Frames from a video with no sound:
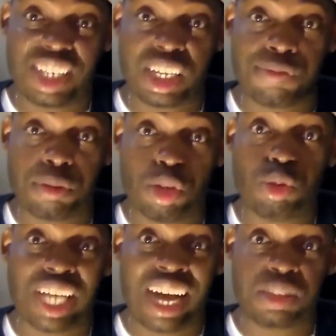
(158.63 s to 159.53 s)
Chucky for the new
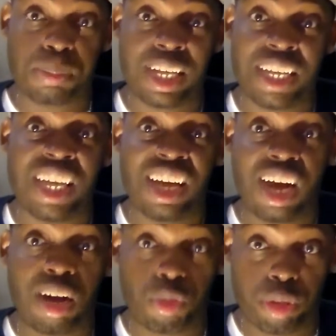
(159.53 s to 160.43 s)
Child's Play
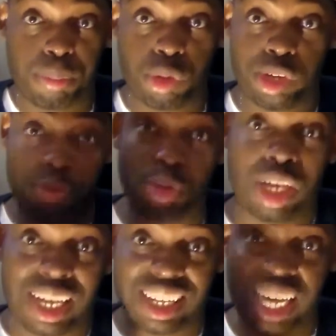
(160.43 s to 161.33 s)
reboot? If you
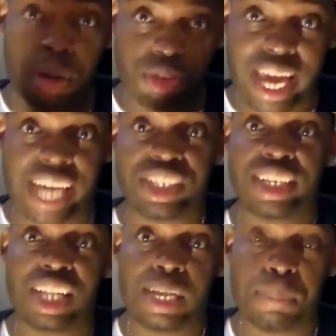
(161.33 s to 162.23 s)
like my reaction,
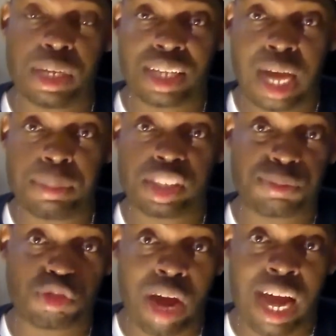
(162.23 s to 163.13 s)
hit the like button, comment,
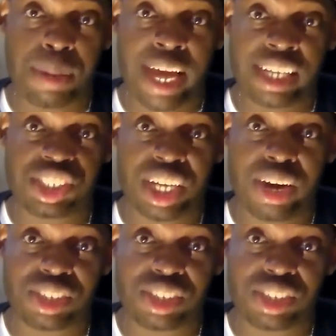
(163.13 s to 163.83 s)
subscribe, and share.